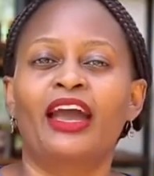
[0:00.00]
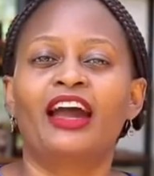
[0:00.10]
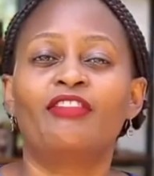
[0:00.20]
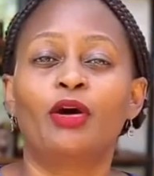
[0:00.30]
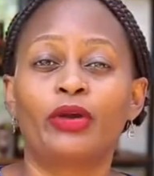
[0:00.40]
I
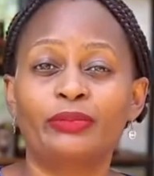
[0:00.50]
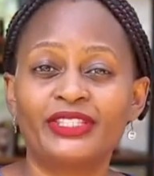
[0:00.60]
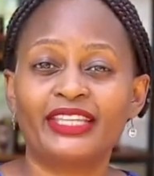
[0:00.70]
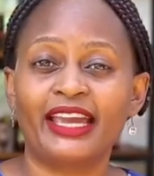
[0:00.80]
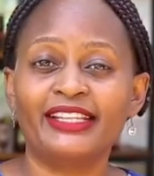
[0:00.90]
have a
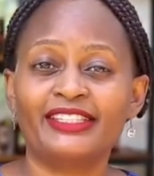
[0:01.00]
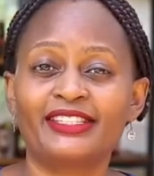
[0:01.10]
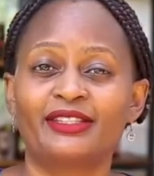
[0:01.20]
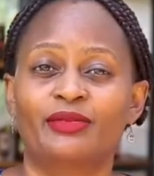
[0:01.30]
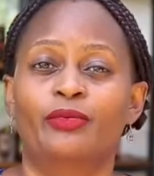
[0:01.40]
website
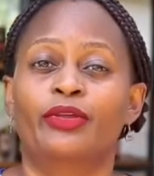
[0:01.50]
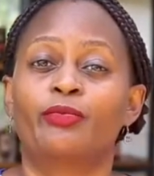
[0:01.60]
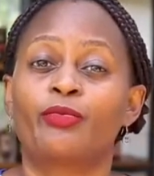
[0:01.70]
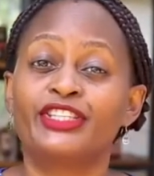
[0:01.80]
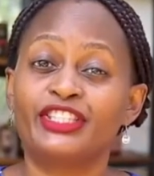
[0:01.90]
with
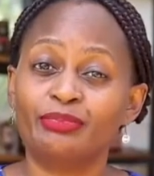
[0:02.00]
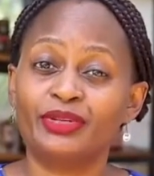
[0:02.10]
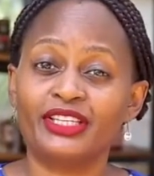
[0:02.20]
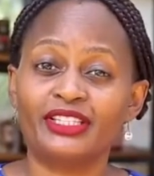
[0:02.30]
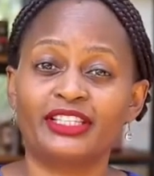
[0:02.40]

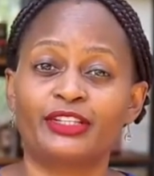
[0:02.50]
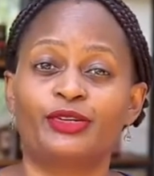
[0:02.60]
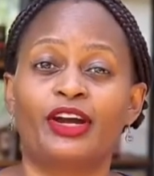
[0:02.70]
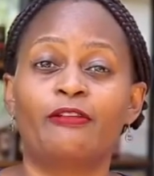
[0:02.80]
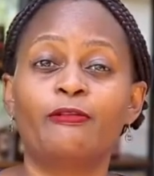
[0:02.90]
recipes that
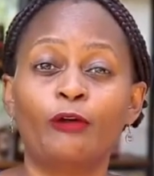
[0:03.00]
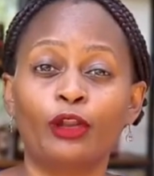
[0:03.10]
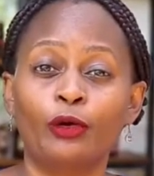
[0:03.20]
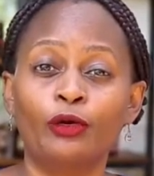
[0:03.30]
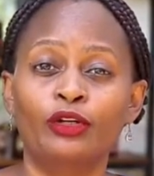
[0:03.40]
you can
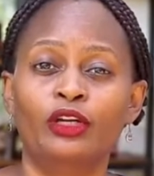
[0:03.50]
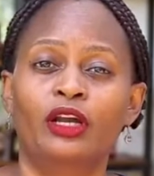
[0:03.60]
follow